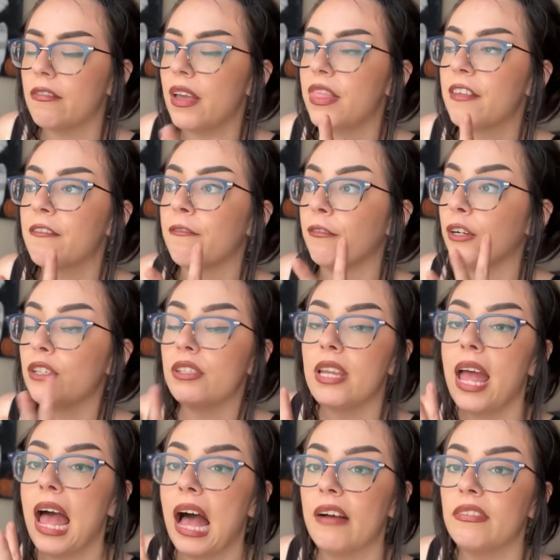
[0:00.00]
And the first
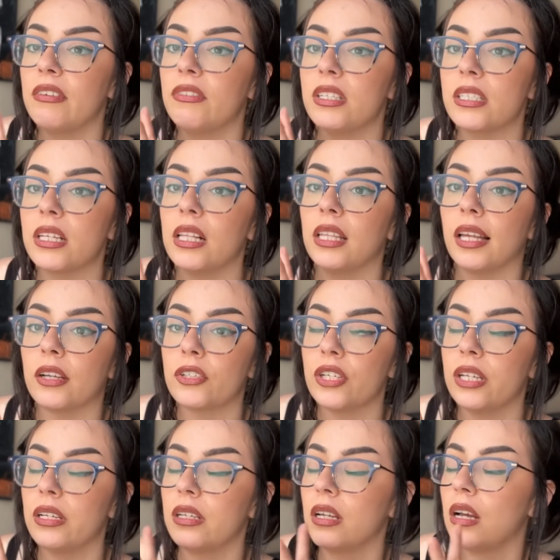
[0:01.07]
half of this
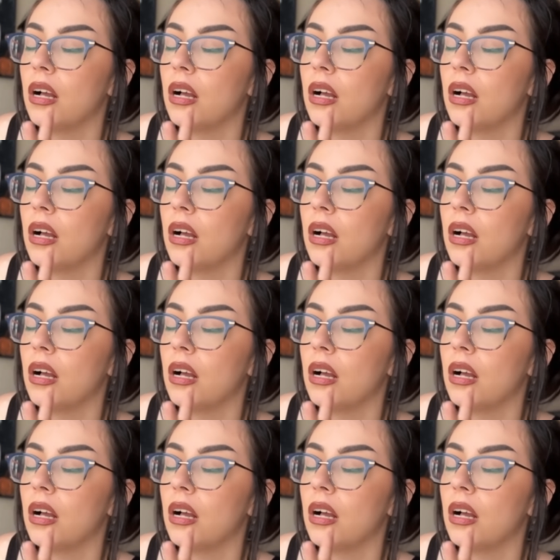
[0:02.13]
collection